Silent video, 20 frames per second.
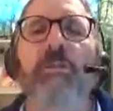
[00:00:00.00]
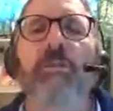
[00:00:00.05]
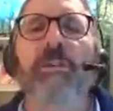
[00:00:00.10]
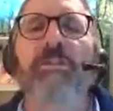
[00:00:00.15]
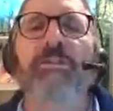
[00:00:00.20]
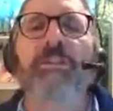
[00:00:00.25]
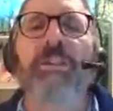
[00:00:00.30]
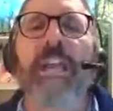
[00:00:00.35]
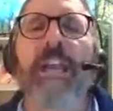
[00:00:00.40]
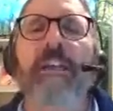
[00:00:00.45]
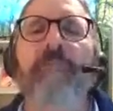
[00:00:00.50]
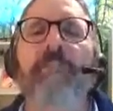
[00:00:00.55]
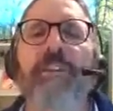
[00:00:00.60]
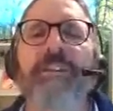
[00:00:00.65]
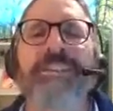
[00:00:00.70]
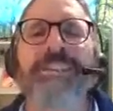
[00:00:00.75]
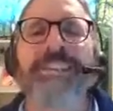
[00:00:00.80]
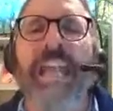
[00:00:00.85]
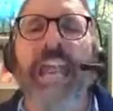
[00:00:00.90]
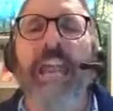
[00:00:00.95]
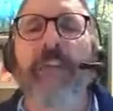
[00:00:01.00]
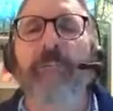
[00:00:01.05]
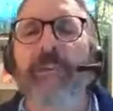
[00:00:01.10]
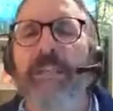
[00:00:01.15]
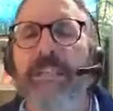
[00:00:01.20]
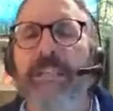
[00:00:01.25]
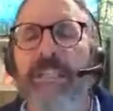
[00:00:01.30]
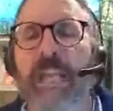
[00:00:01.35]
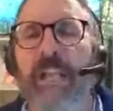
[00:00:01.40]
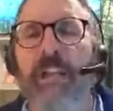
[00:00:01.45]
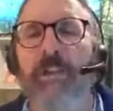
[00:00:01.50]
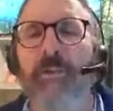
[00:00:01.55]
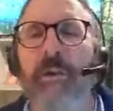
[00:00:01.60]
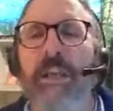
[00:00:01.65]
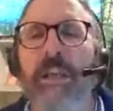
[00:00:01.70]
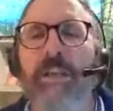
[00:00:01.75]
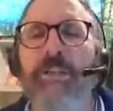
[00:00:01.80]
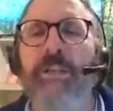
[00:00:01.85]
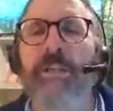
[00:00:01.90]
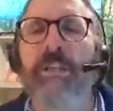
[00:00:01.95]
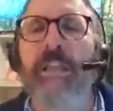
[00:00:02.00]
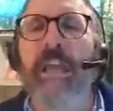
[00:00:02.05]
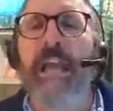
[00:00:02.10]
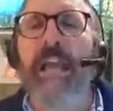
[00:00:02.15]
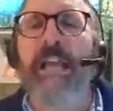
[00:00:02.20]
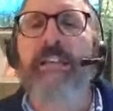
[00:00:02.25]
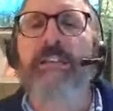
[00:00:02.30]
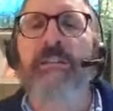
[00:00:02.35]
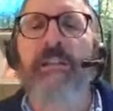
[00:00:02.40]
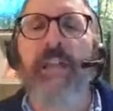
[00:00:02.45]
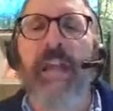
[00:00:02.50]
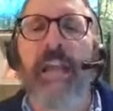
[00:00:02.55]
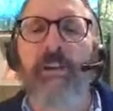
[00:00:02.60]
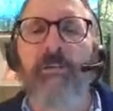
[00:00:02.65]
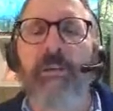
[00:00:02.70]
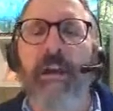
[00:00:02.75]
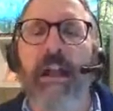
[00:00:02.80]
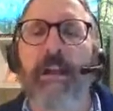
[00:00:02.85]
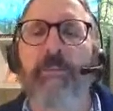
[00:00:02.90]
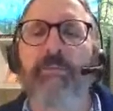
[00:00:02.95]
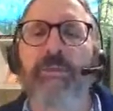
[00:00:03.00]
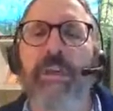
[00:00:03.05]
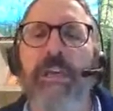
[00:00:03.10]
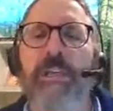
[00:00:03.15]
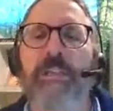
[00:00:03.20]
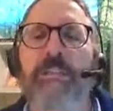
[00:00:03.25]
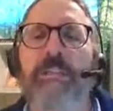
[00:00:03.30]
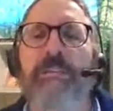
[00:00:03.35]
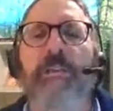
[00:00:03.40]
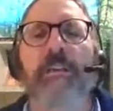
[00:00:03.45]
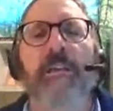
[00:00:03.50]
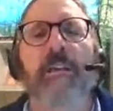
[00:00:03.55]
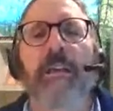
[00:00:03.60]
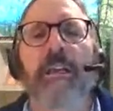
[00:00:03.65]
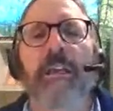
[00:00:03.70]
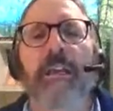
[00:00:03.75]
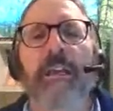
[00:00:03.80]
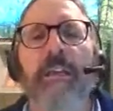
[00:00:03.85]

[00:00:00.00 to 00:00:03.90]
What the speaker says: to achieve the same acceleration as lighter objects.